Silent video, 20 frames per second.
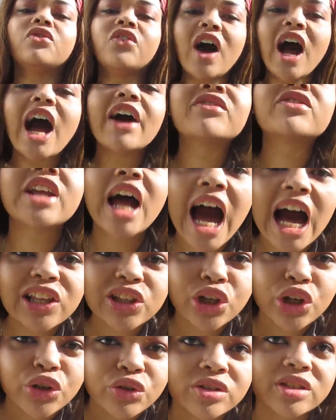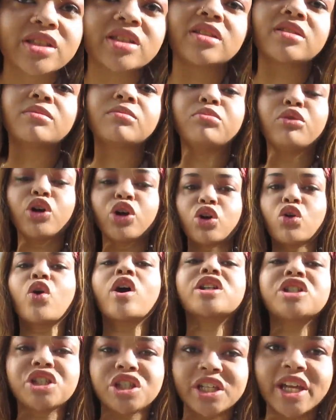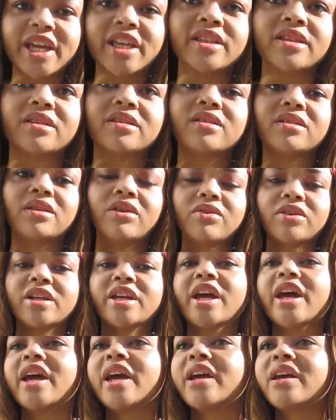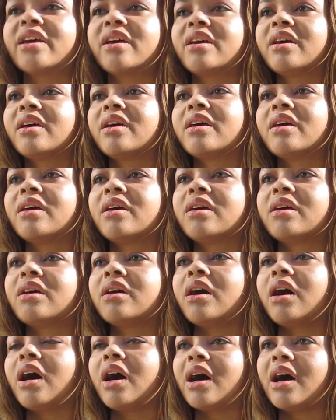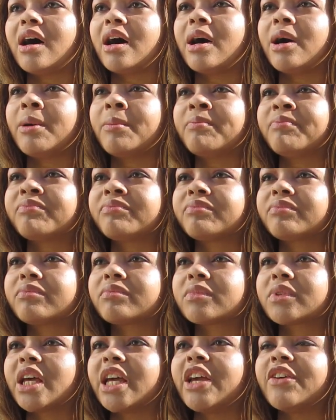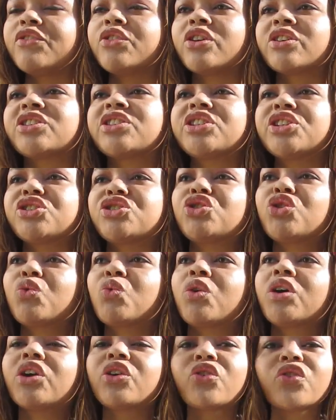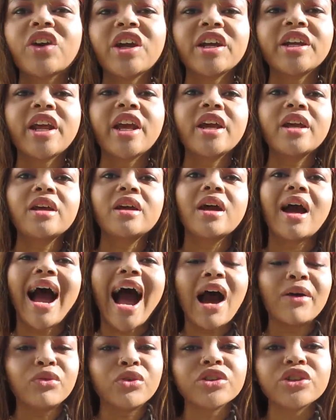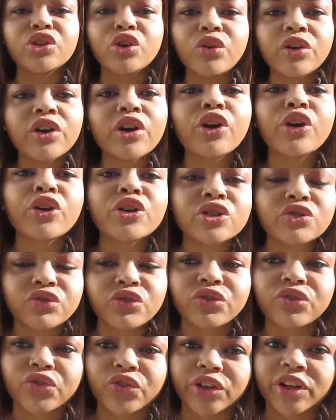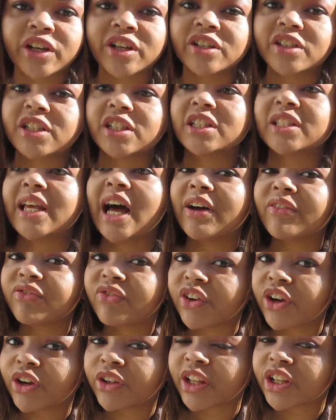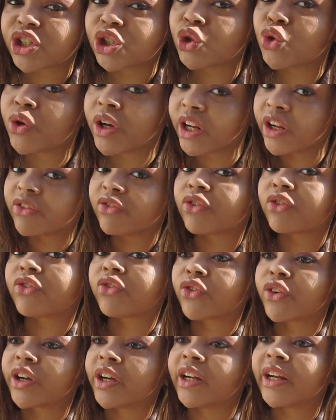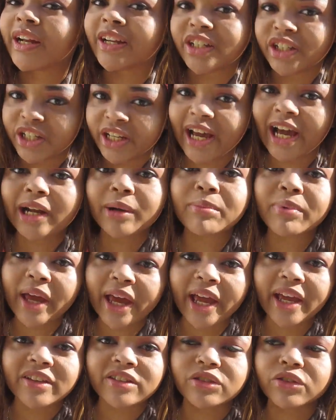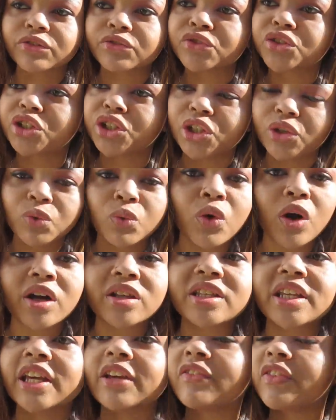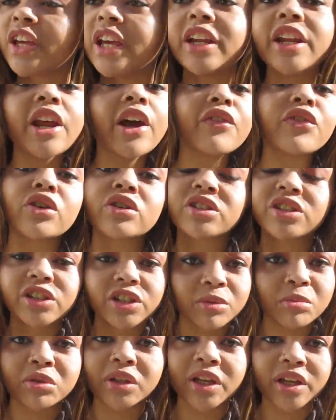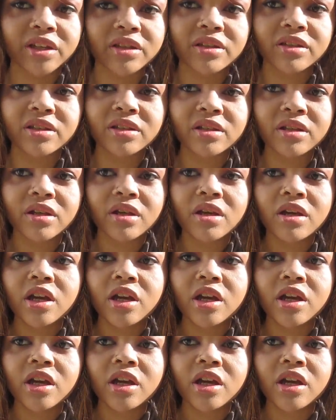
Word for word: $5 per question, okay? Um, if your sister want a reading, I will do hers for free because it's not fair that you get it for free and she got to pay. So if she wants, if any of your siblings,